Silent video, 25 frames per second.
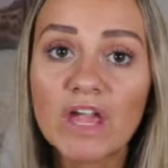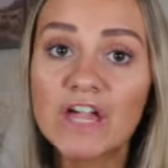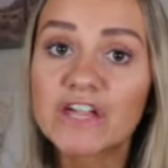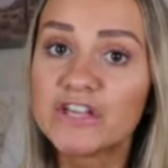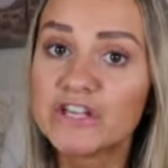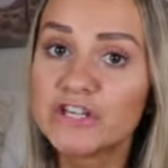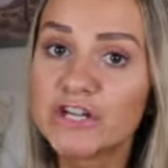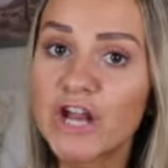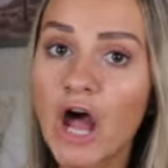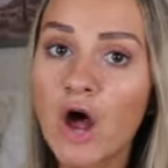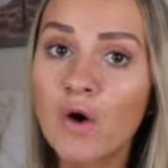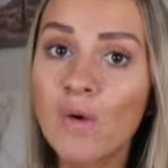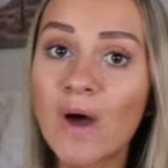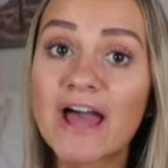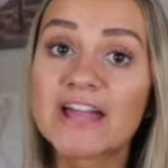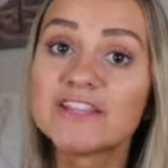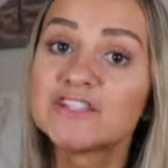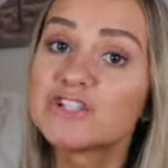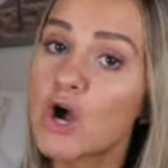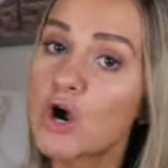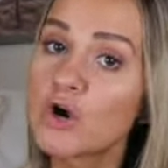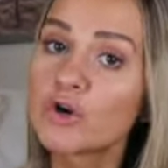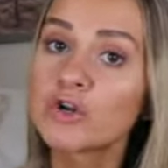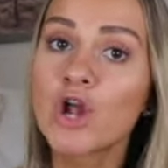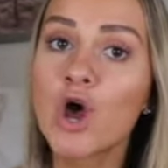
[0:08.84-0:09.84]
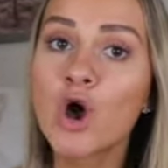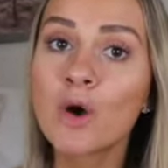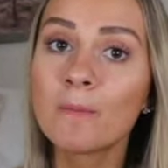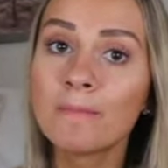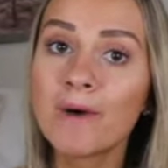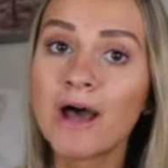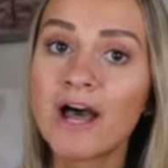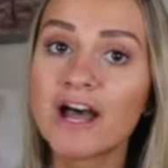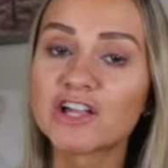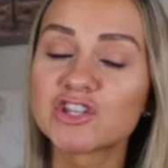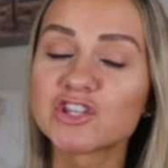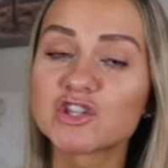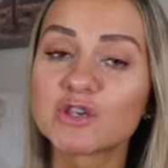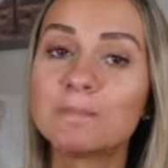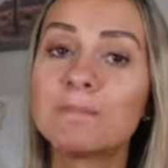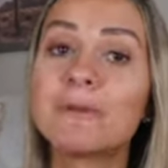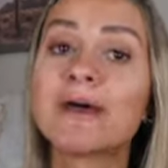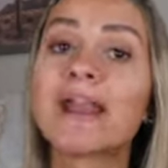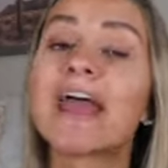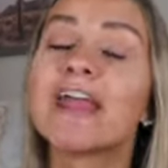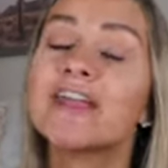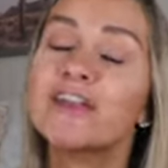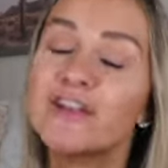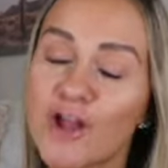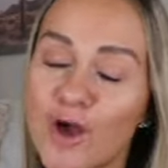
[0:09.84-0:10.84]
You know, I don't know much, but
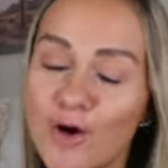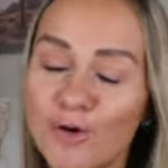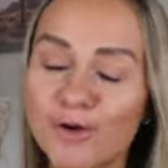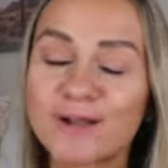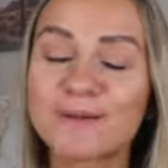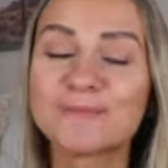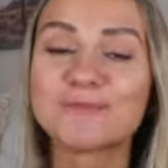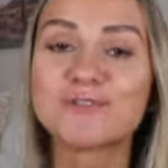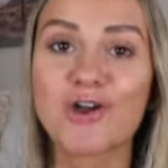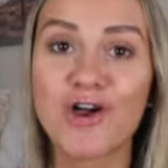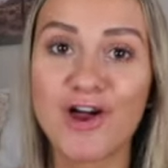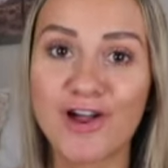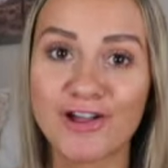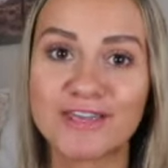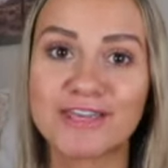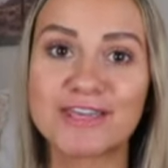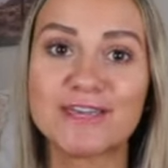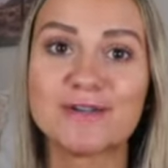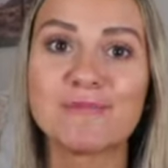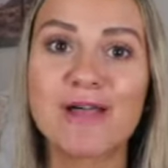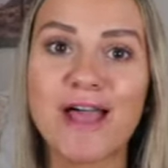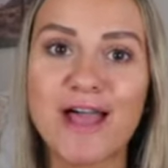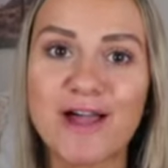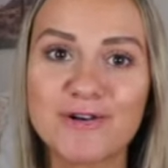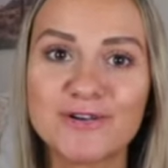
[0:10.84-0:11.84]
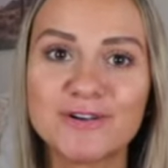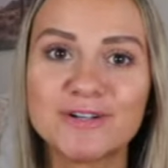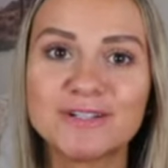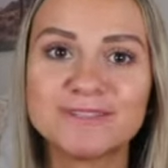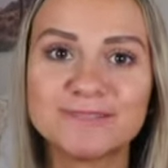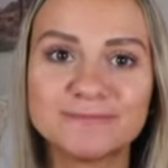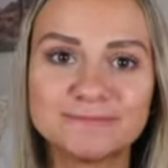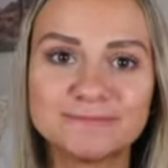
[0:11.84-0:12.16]
I know what I'm talking about.